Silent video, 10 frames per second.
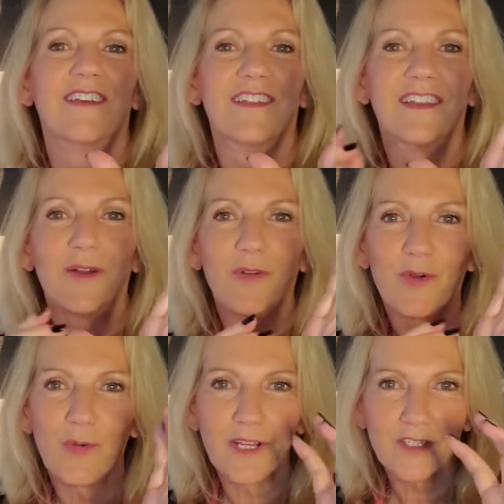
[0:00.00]
Then we're
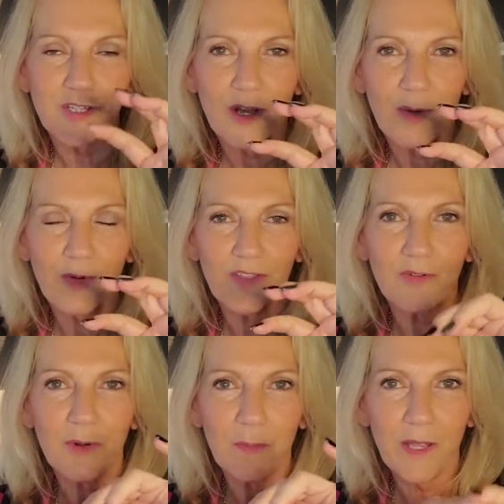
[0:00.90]
going to go with the
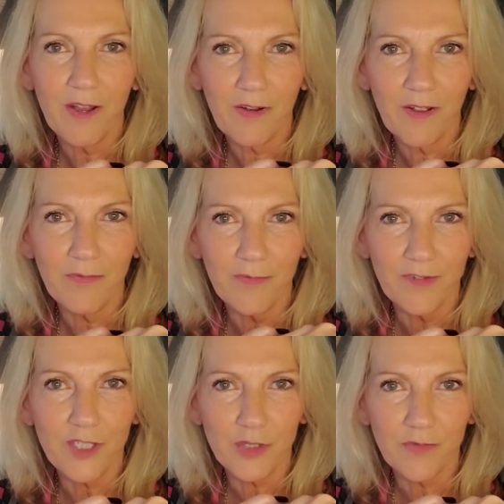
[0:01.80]
repair and
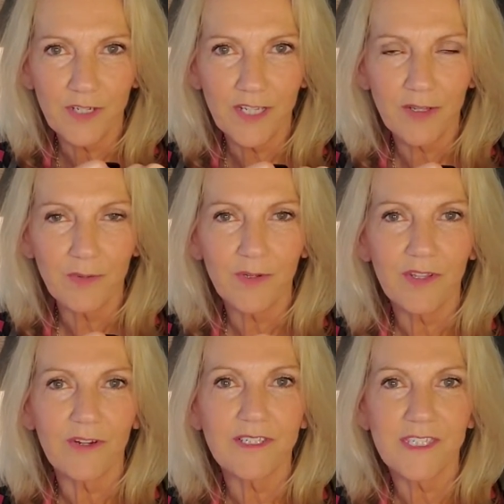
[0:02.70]
rejuvenate with
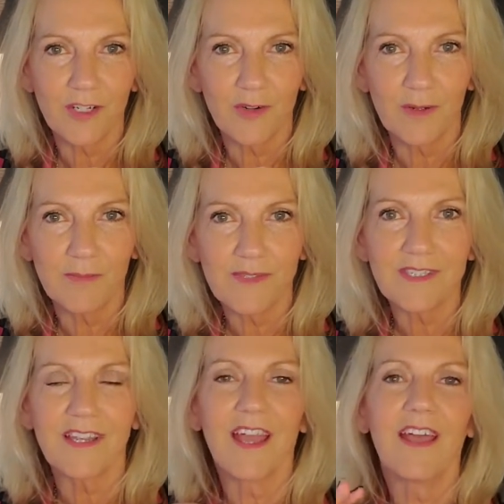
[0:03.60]
our serums.
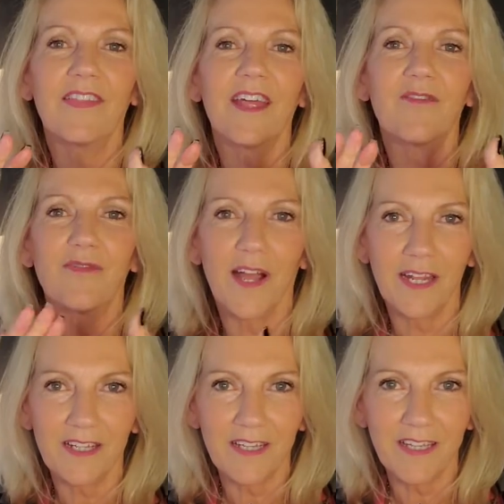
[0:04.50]
And then
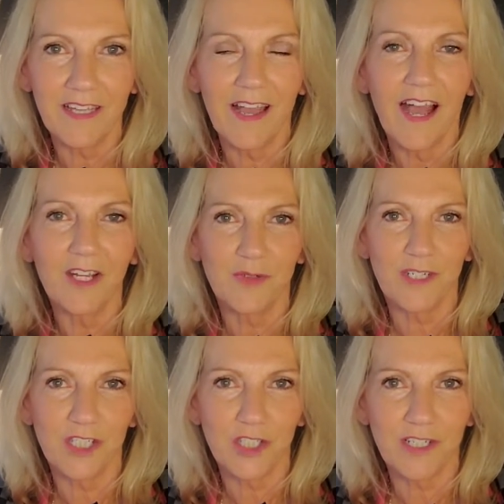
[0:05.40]
finally,
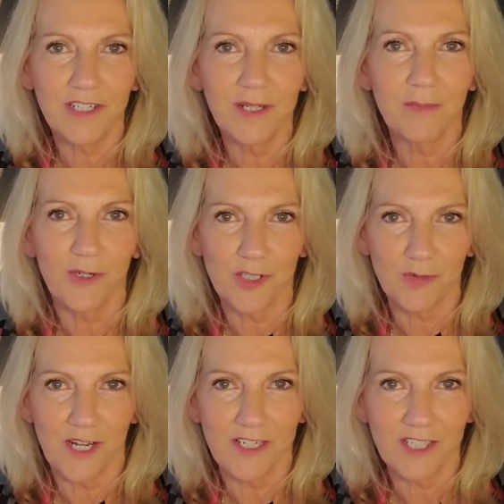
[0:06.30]
hydration and
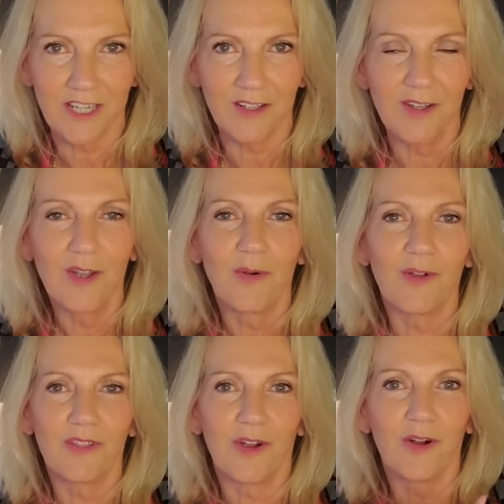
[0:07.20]
moisturizing
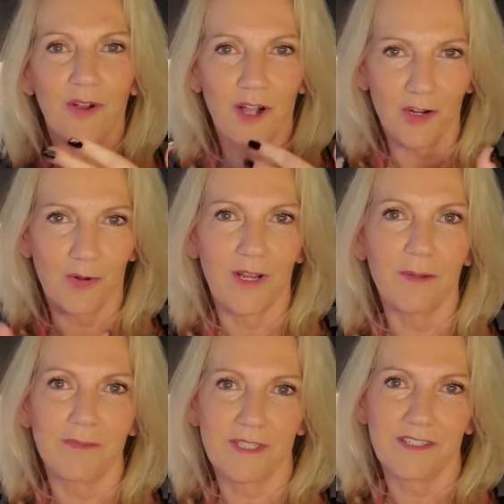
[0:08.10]
with our
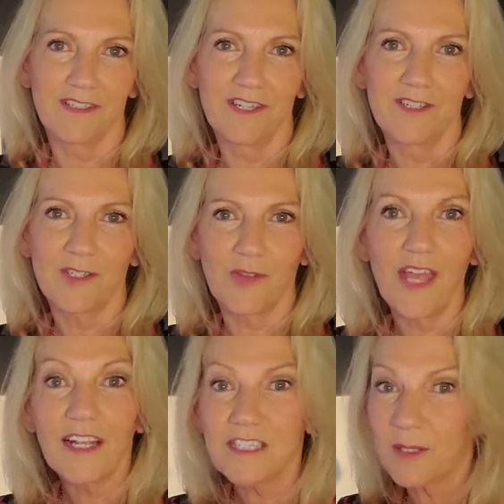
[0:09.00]
creams. So
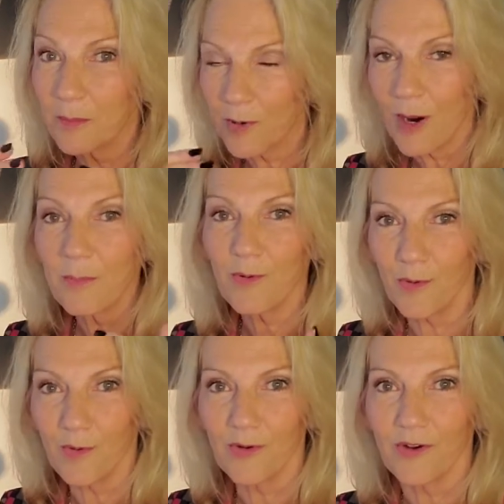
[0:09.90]
that's the proper
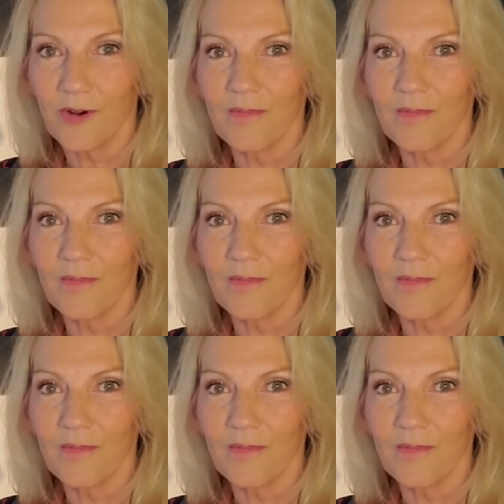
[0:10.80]
order.